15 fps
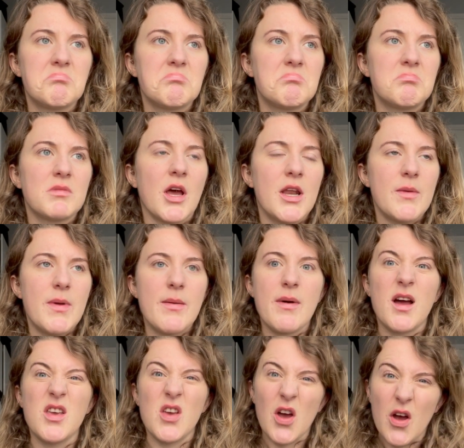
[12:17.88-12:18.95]
going to be my
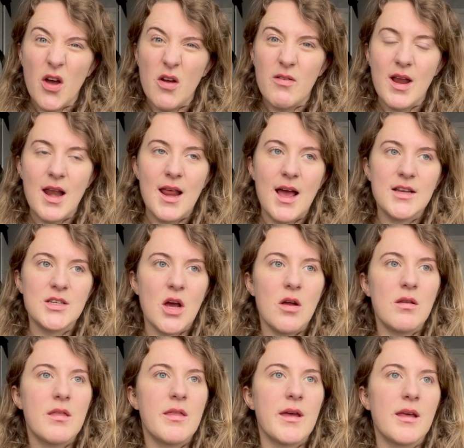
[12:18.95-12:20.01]
year, really. I
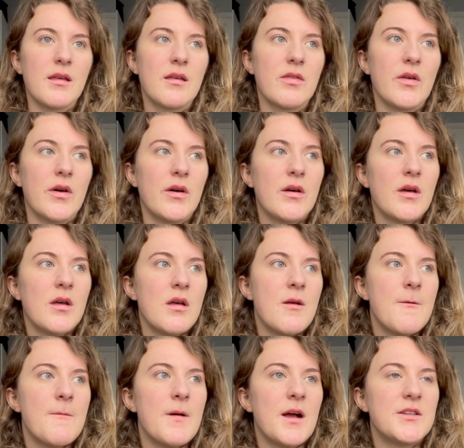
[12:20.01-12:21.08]
don't think
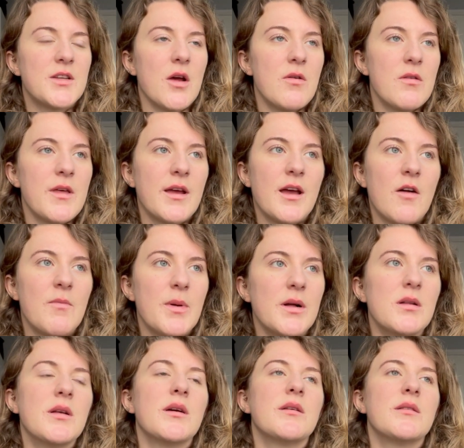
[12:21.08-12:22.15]
I've
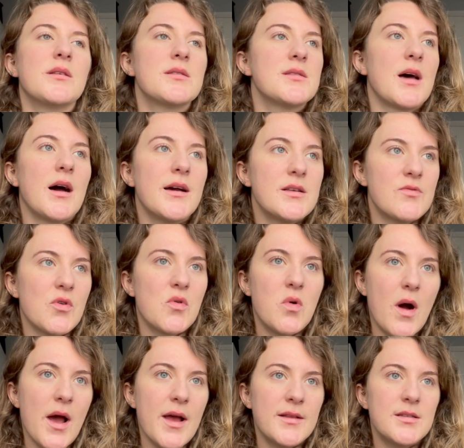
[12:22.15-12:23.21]
built the size
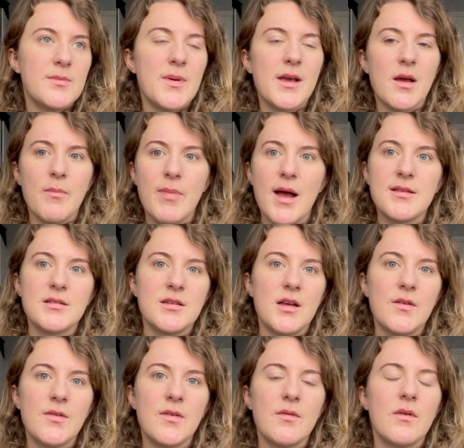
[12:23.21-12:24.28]
required to be
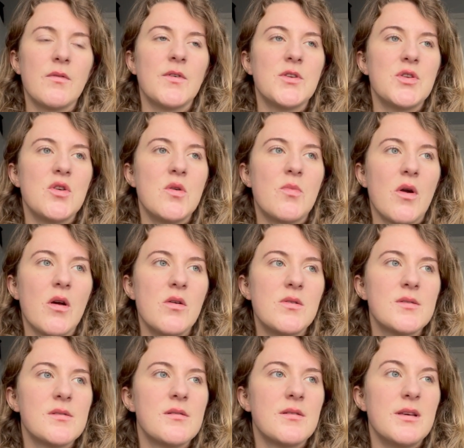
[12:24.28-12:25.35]
competitive for Two
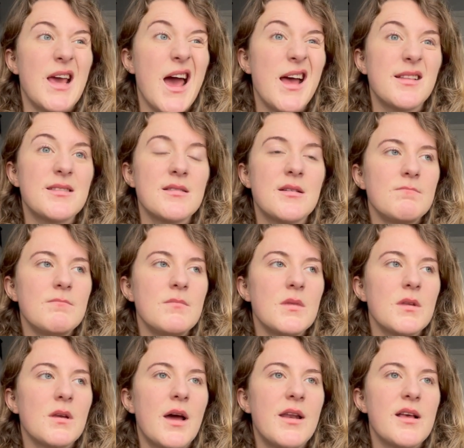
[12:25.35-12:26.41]
Bros yet.
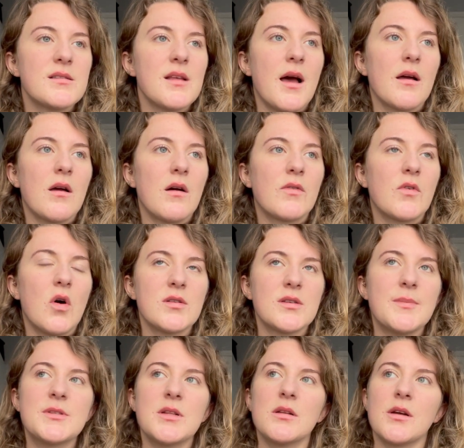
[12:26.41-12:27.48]
And it's like, of course I'm
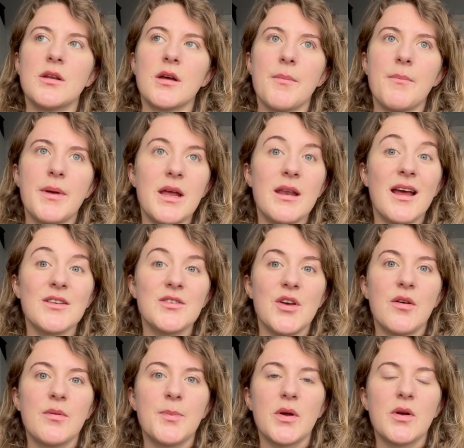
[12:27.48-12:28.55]
still going to compete next
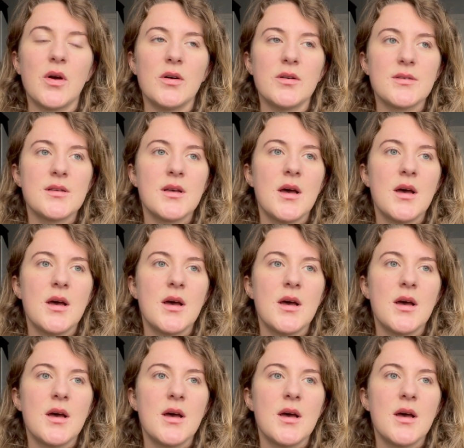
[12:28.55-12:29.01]
year because